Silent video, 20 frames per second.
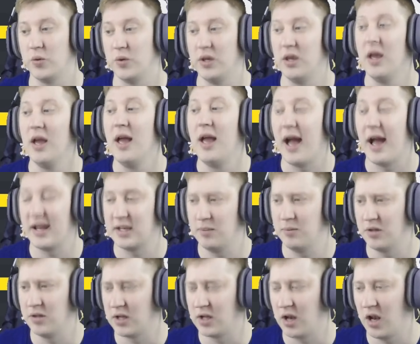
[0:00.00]
We had
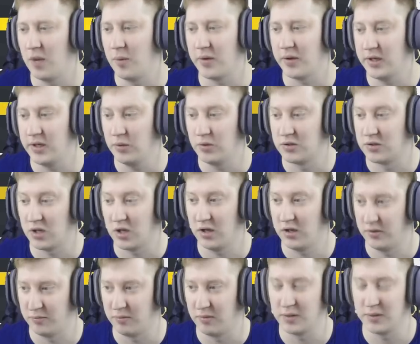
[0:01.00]
him at the club, and he was
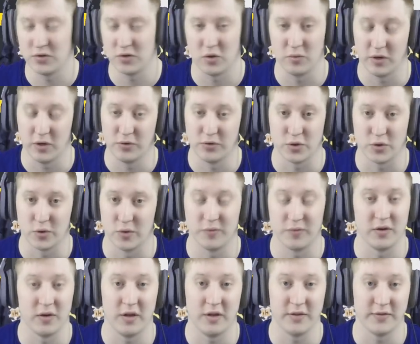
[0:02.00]
kind of my top goal scorer
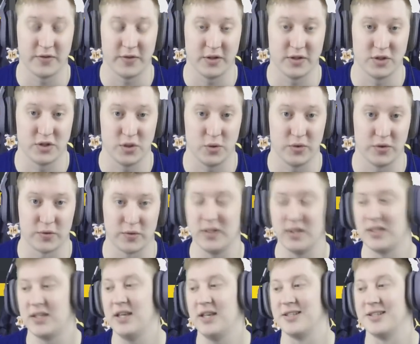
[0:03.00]
for like the first two or three
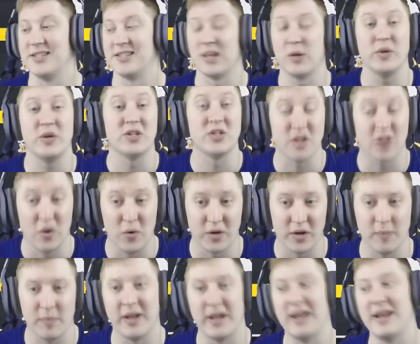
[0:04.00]
seasons. Then we sold
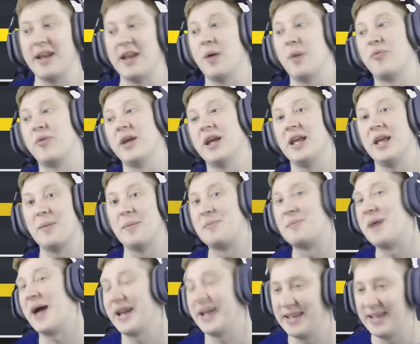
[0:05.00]
him and ended up bringing him
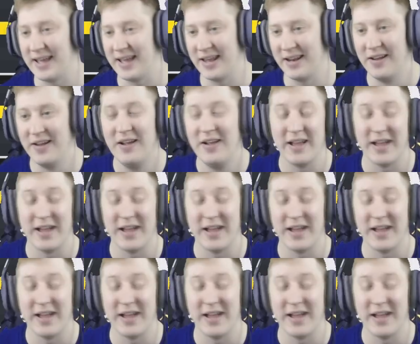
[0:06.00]
back again